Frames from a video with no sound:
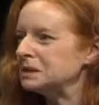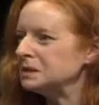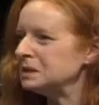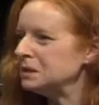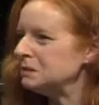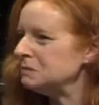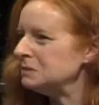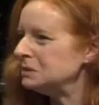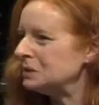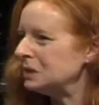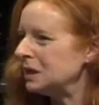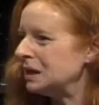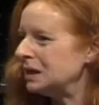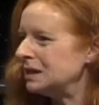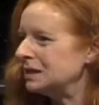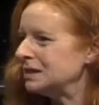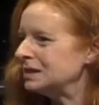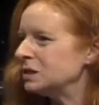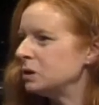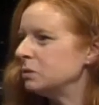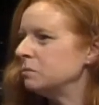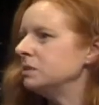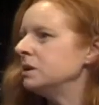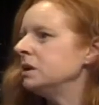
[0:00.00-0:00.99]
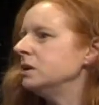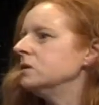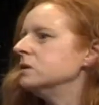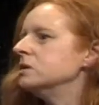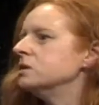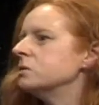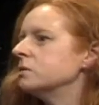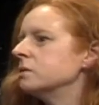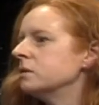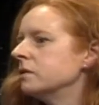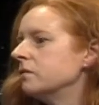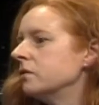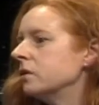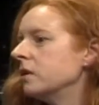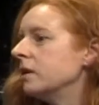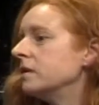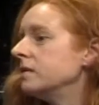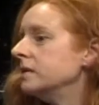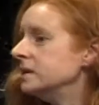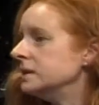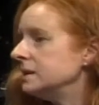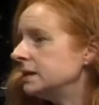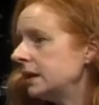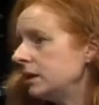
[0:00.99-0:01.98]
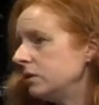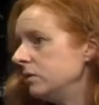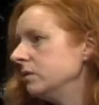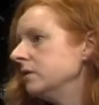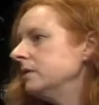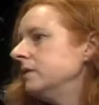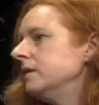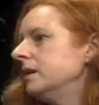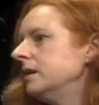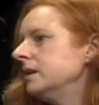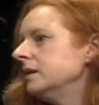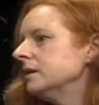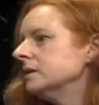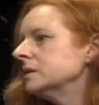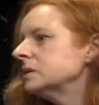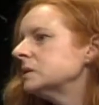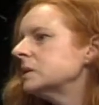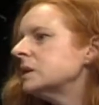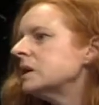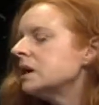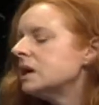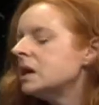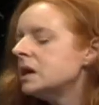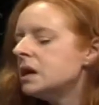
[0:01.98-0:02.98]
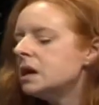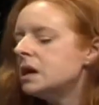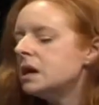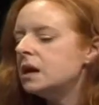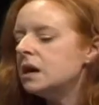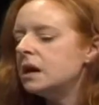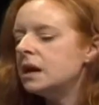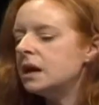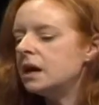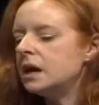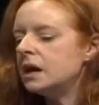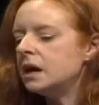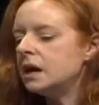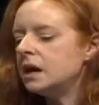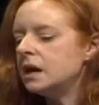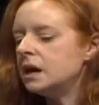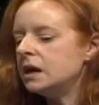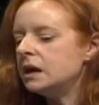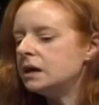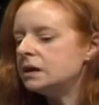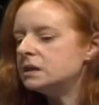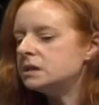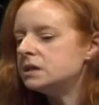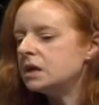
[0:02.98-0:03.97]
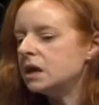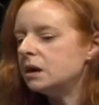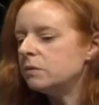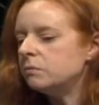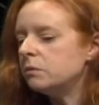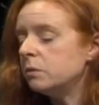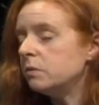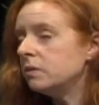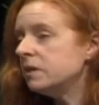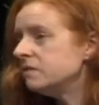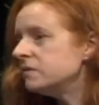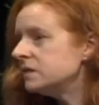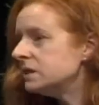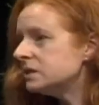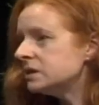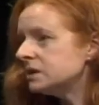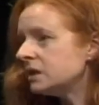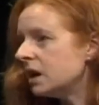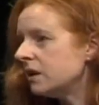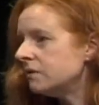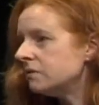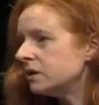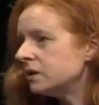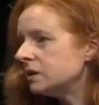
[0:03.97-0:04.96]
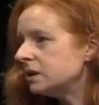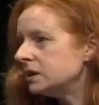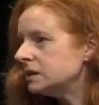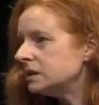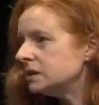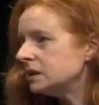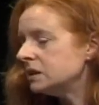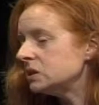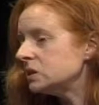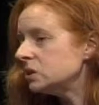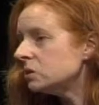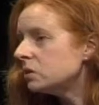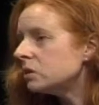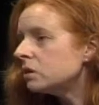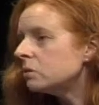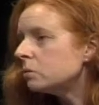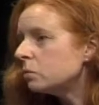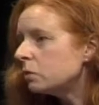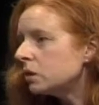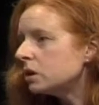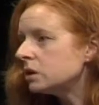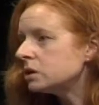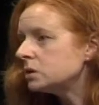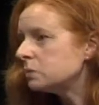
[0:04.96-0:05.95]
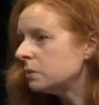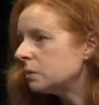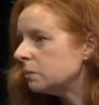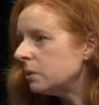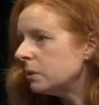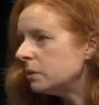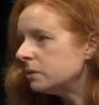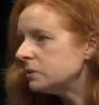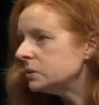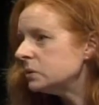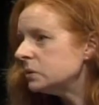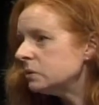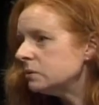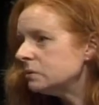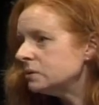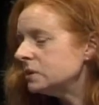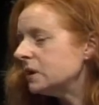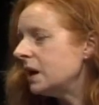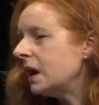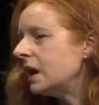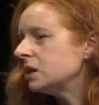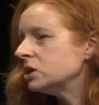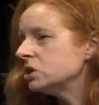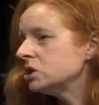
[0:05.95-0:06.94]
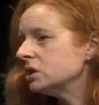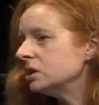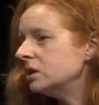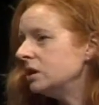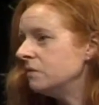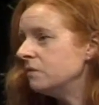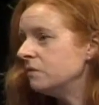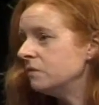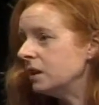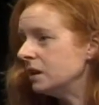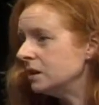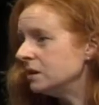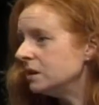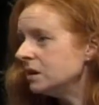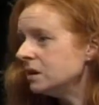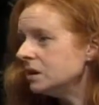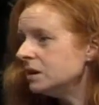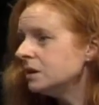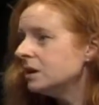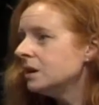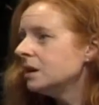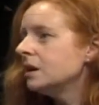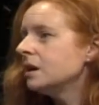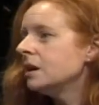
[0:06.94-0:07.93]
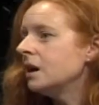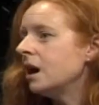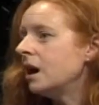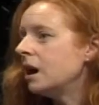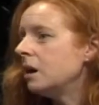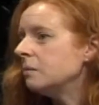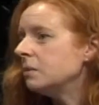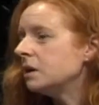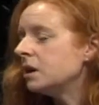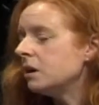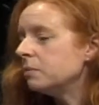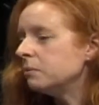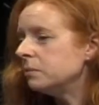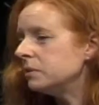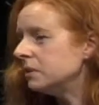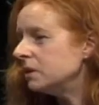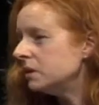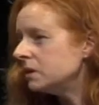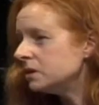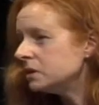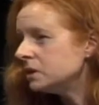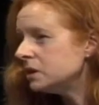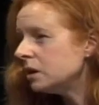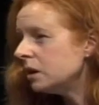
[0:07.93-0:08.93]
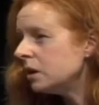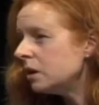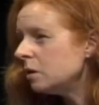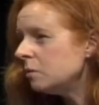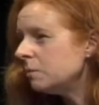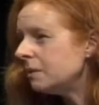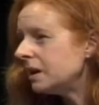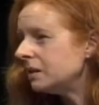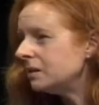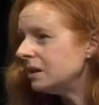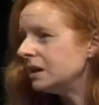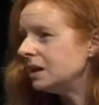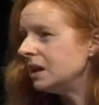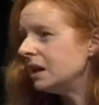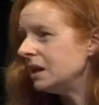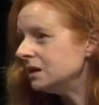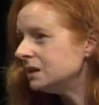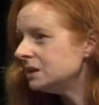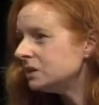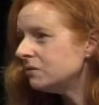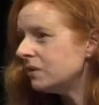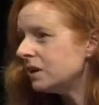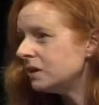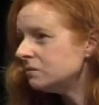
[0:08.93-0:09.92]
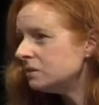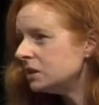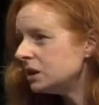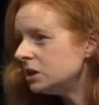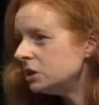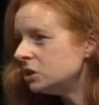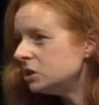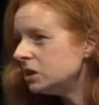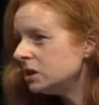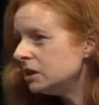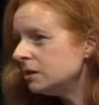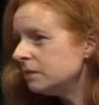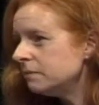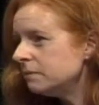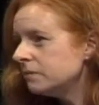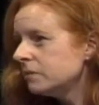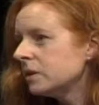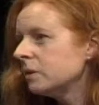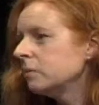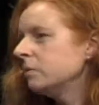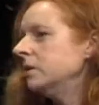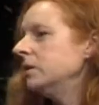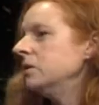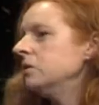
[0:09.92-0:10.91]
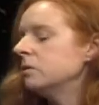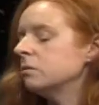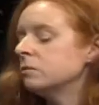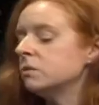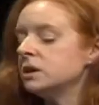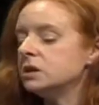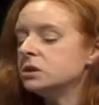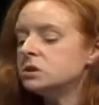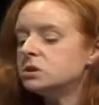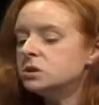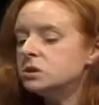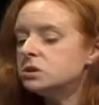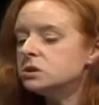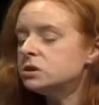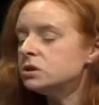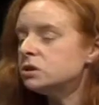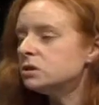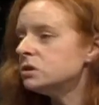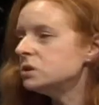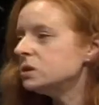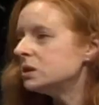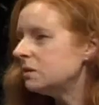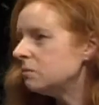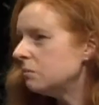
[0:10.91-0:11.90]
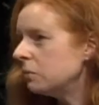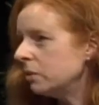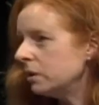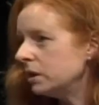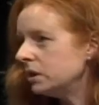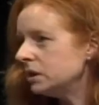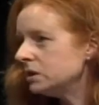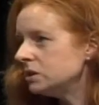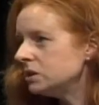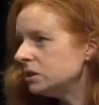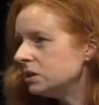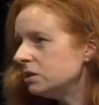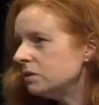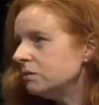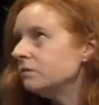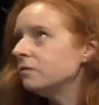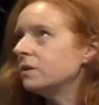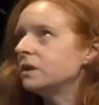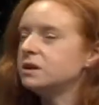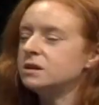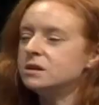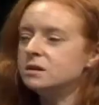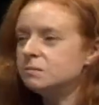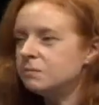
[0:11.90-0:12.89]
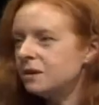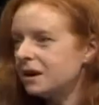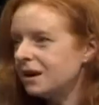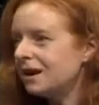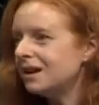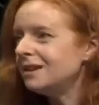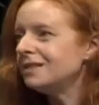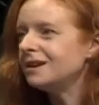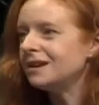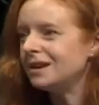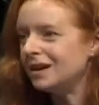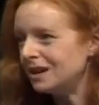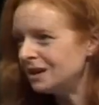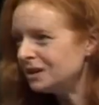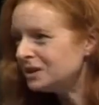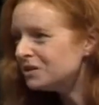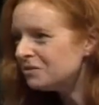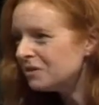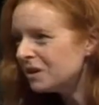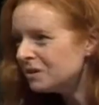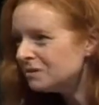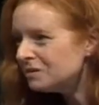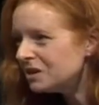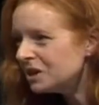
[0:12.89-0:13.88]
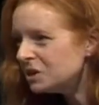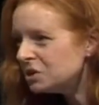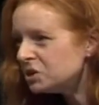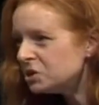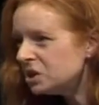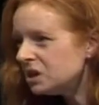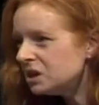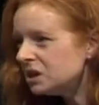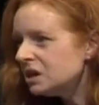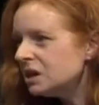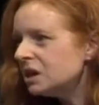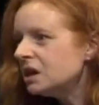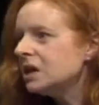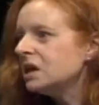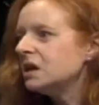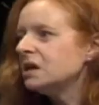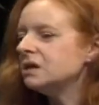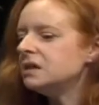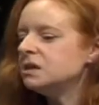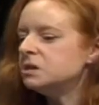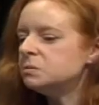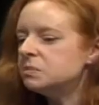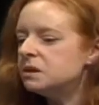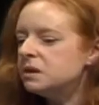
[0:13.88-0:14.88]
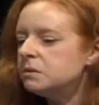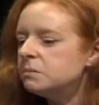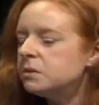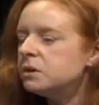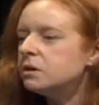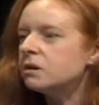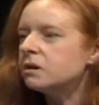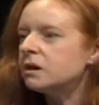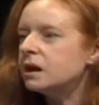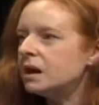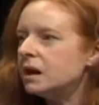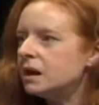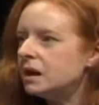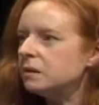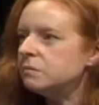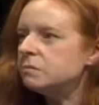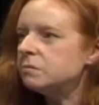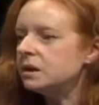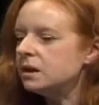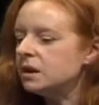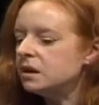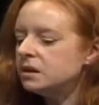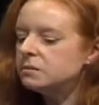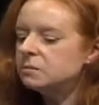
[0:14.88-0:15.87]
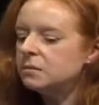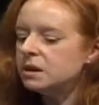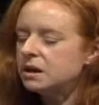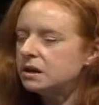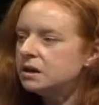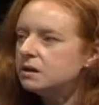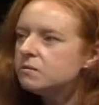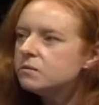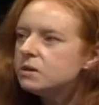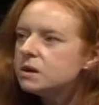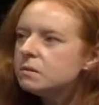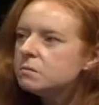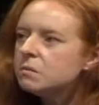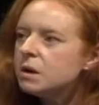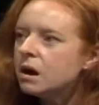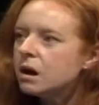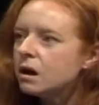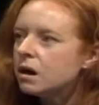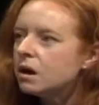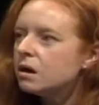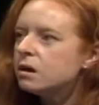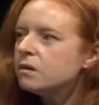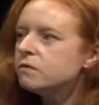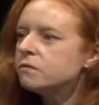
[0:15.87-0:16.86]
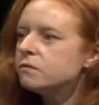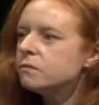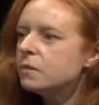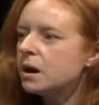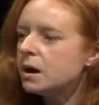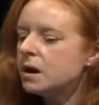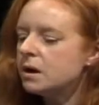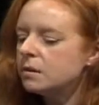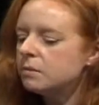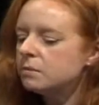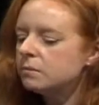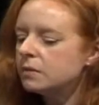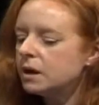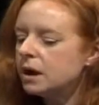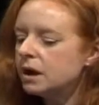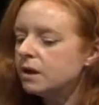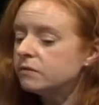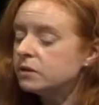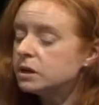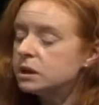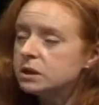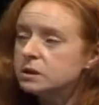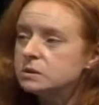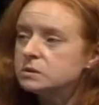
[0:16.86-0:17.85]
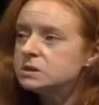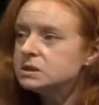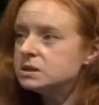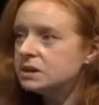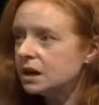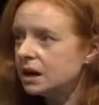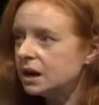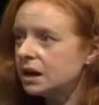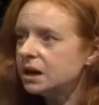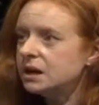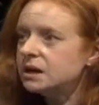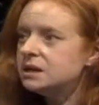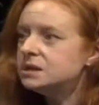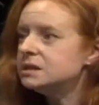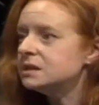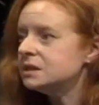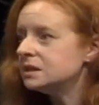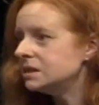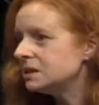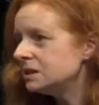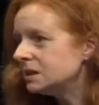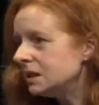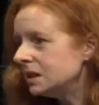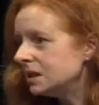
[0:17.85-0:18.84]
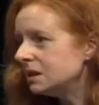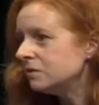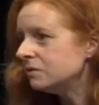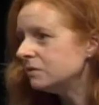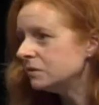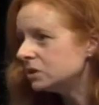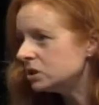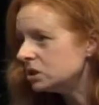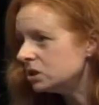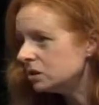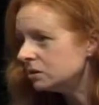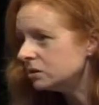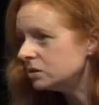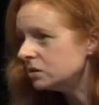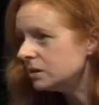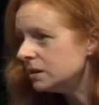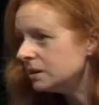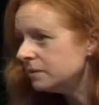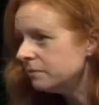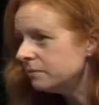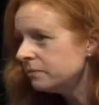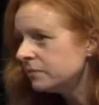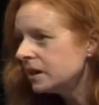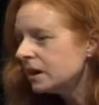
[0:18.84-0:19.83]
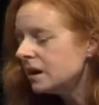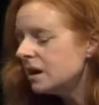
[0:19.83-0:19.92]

seems like it's opening the door for all these other things. And um, what we've discovered is this LearnWorks proposal was actually funded um, a couple years ago by the Gates Foundation. One of the researchers they pointed to, funded by the Gates Gates Foundation. These people are handpicked. Many of them are um, have close ties to Stand for Children.